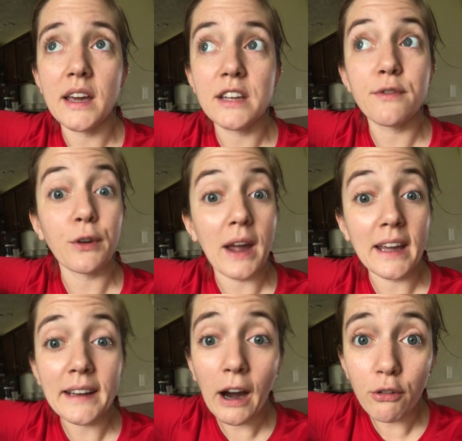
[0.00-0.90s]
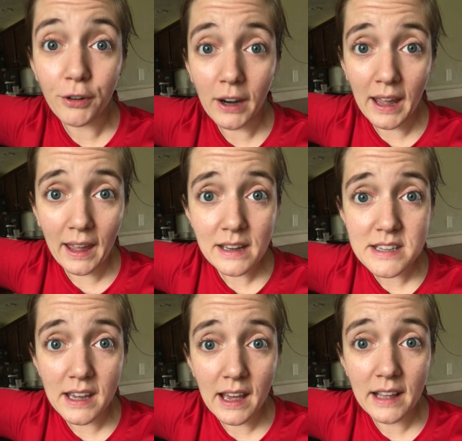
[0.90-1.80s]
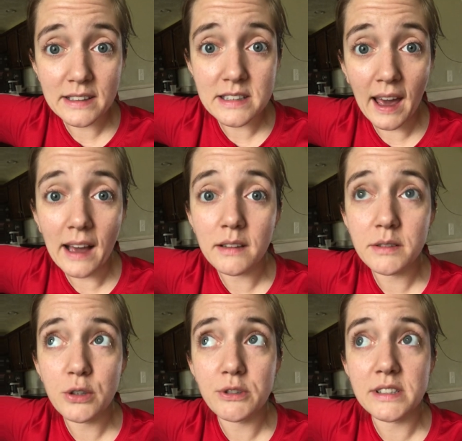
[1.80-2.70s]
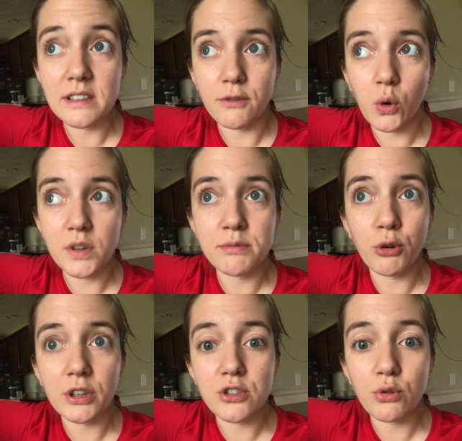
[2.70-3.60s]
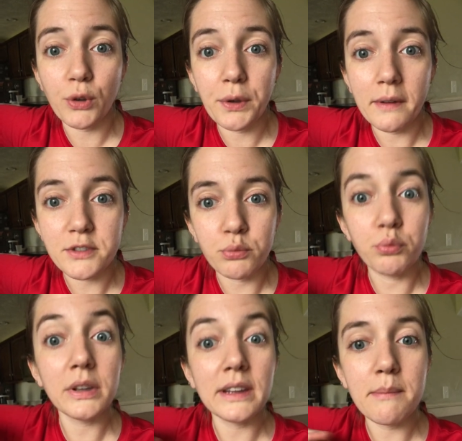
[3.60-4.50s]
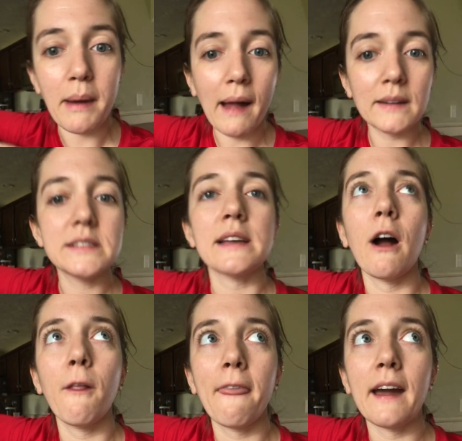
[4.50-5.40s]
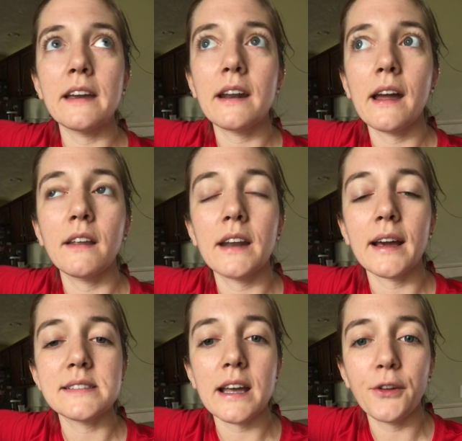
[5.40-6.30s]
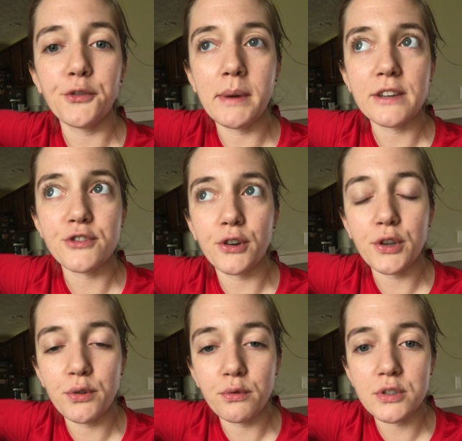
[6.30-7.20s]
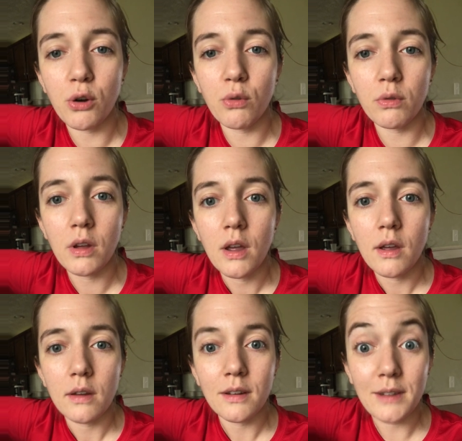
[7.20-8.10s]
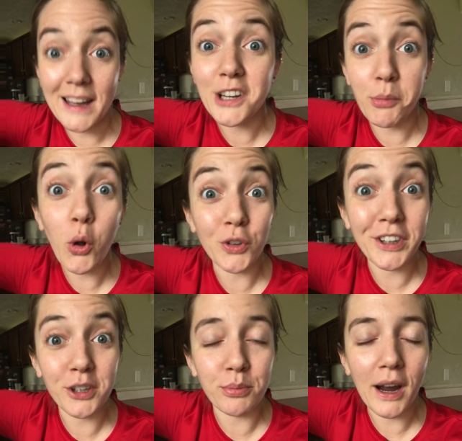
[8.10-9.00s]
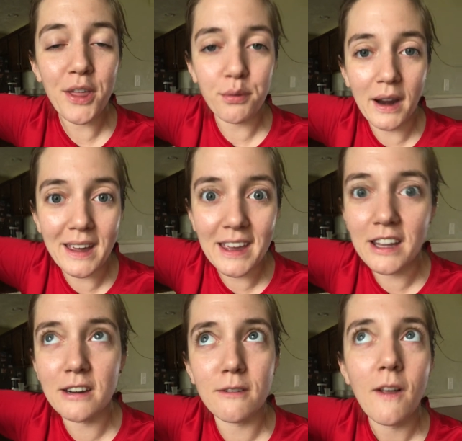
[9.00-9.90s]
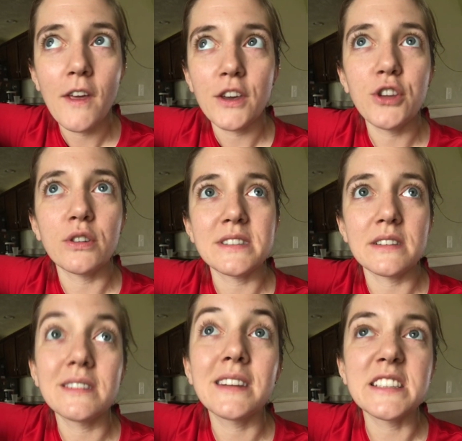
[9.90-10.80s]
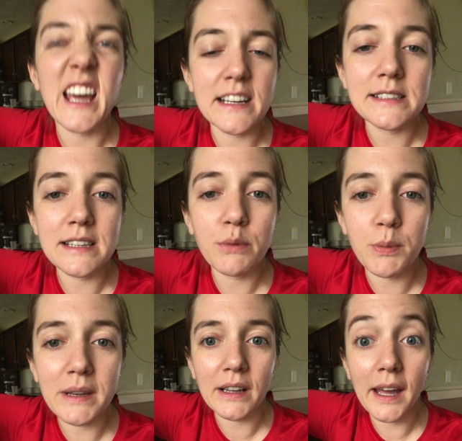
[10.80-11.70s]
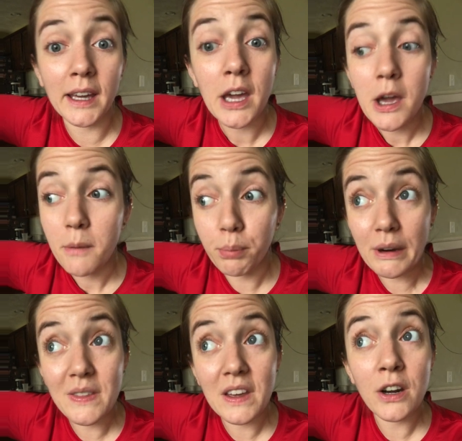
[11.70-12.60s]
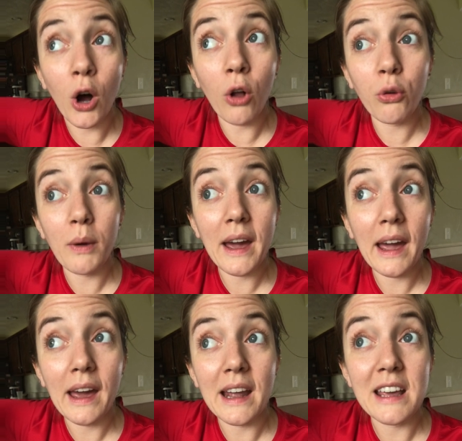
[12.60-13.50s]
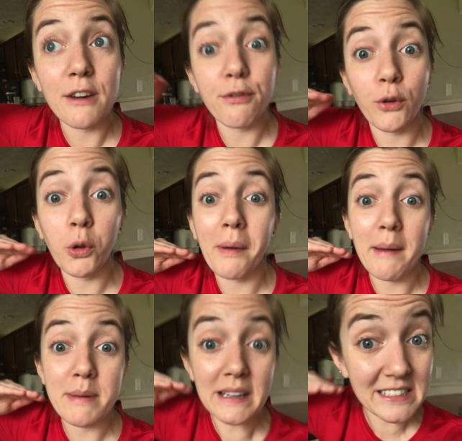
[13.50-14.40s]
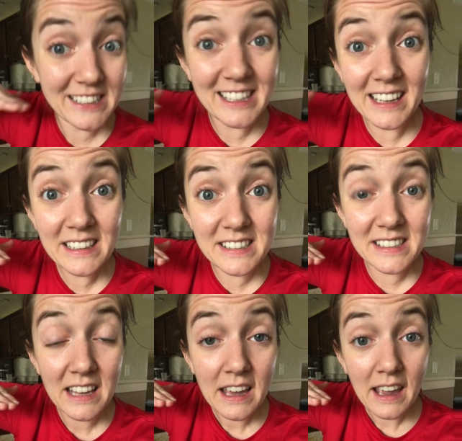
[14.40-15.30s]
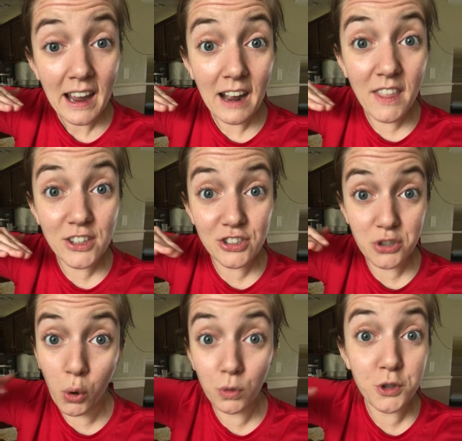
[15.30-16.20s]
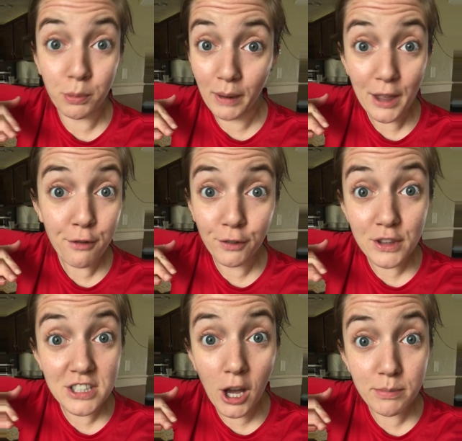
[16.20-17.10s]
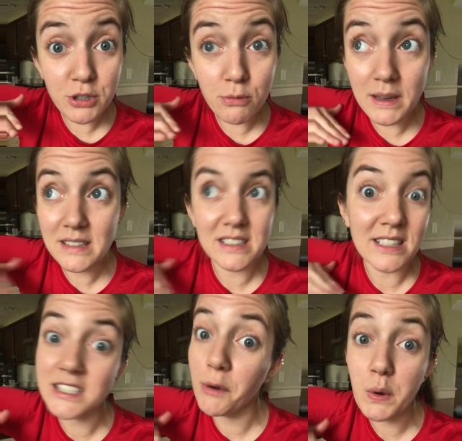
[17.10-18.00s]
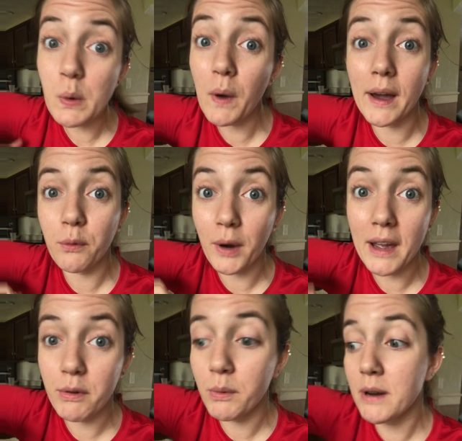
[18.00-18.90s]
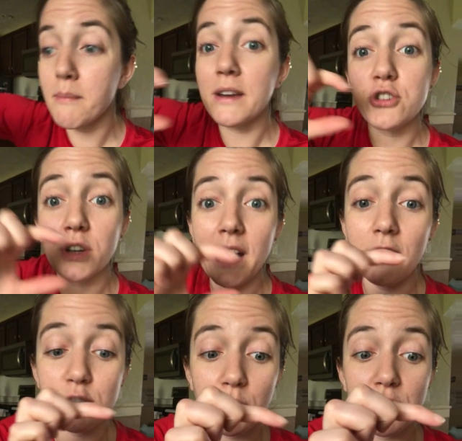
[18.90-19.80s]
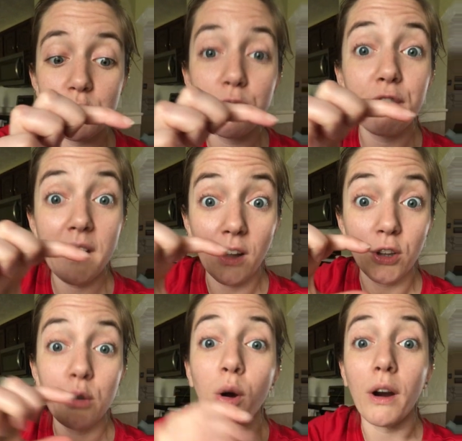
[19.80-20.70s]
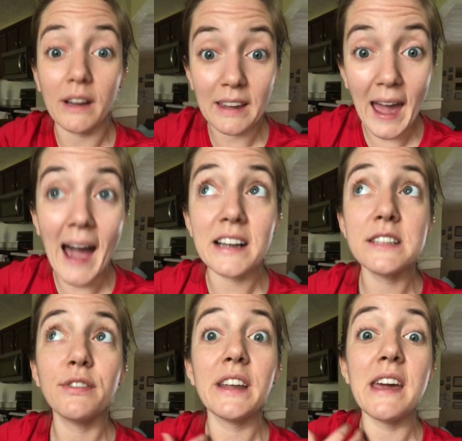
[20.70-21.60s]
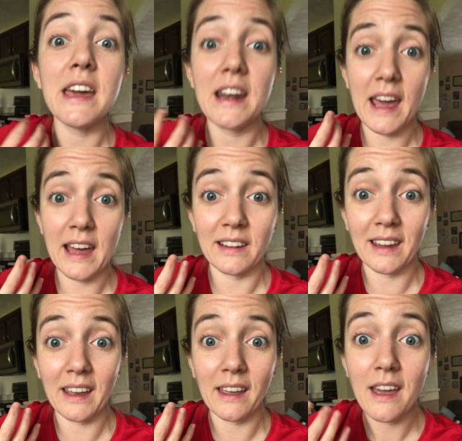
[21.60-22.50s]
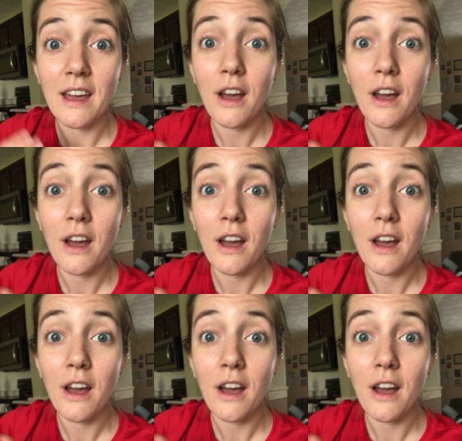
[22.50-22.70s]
in for 8, out for 8, and that uses, of course, more control. You have to really balance out that inhale and exhale to make sure you don't end up holding your breath, right? The tendency would like breathe in all the way and hit full by beat 6, and then just hold your breath for the top 2 beats. That's not what we want, right? We want to measure it out to where you are actively inhaling